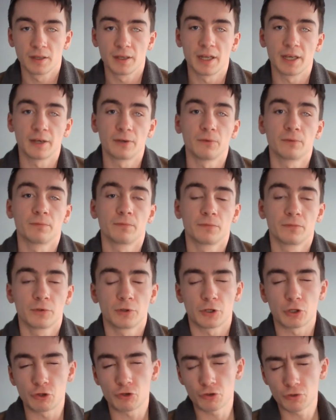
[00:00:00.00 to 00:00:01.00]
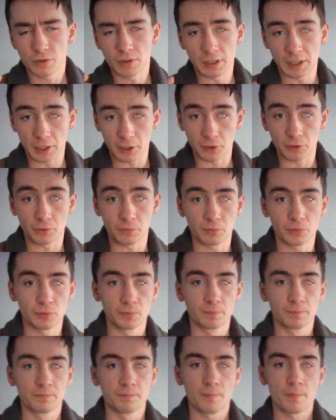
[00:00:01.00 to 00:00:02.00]
Now, I truly hope
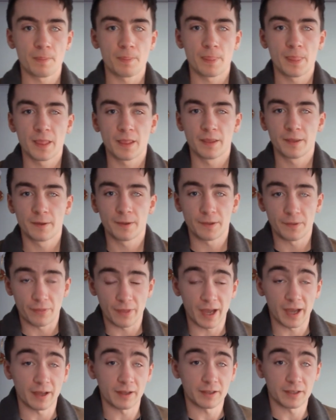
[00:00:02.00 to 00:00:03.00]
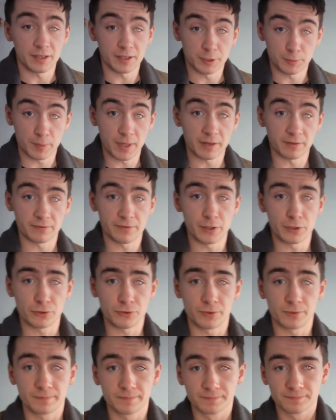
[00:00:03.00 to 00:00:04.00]
that is
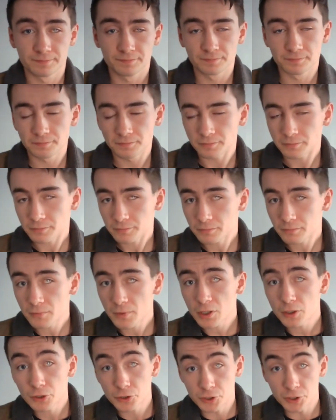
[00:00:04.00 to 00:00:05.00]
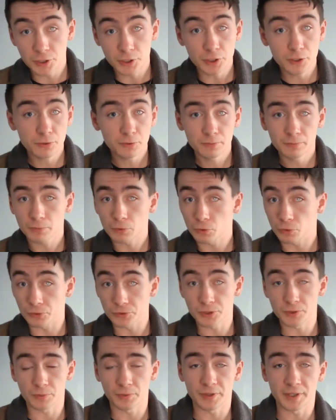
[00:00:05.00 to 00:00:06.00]
beneficial to you or
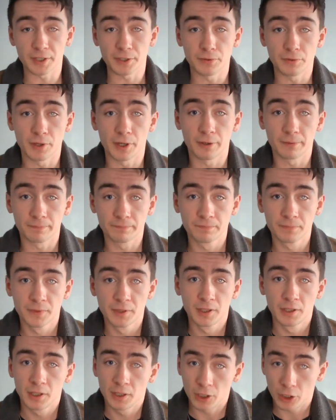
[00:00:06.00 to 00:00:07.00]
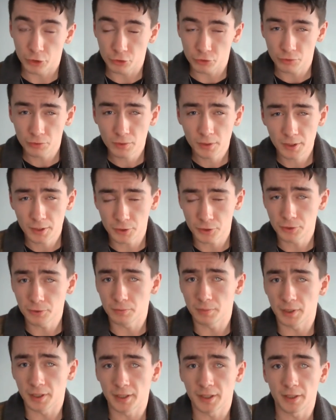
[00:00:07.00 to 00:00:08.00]
someone that you know. I truly do
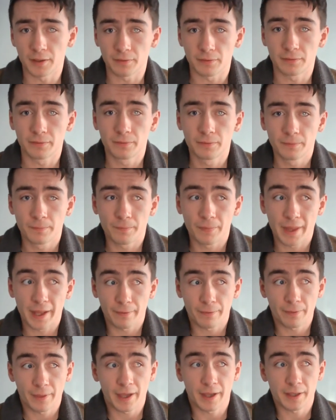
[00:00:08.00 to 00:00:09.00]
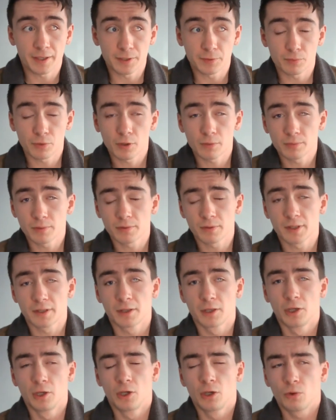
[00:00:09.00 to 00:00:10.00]
believe that that is probably
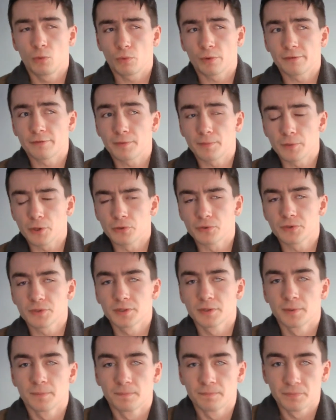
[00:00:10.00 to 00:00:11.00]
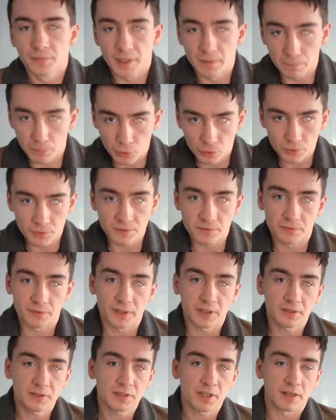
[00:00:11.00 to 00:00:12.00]
one of the most important
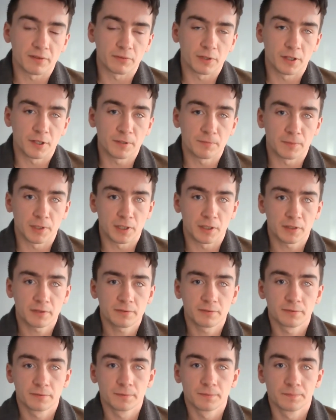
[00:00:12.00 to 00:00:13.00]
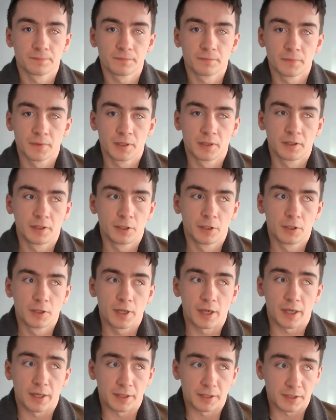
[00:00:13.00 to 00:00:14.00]
things I've learned in my life,
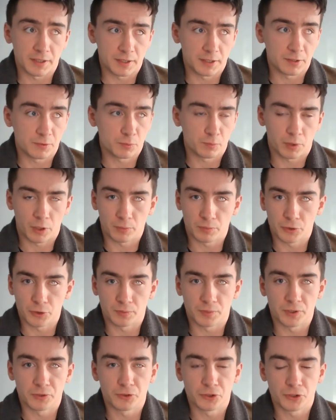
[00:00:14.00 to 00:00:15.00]
and it popped up in